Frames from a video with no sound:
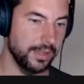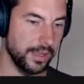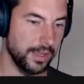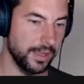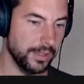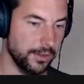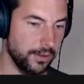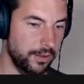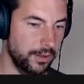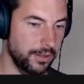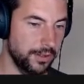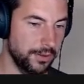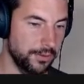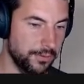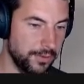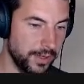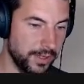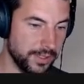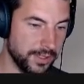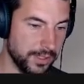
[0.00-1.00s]
get all the
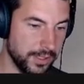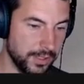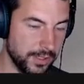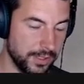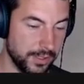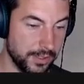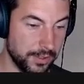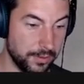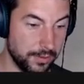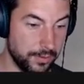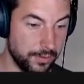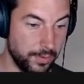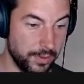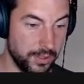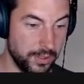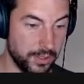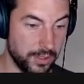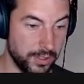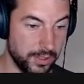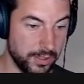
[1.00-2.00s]
fixes,
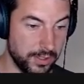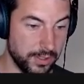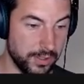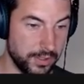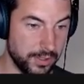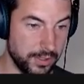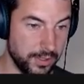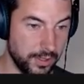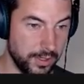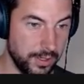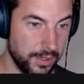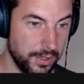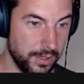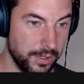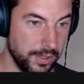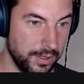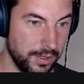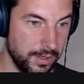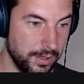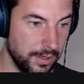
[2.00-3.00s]
which is
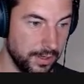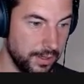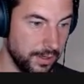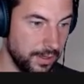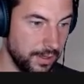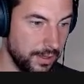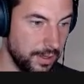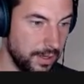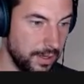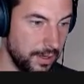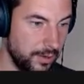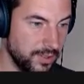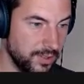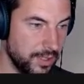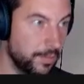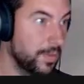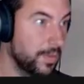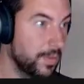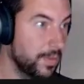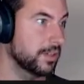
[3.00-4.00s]
how
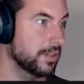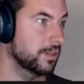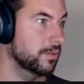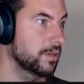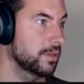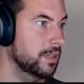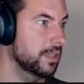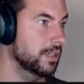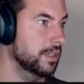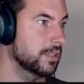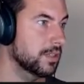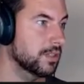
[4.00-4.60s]
semantic release is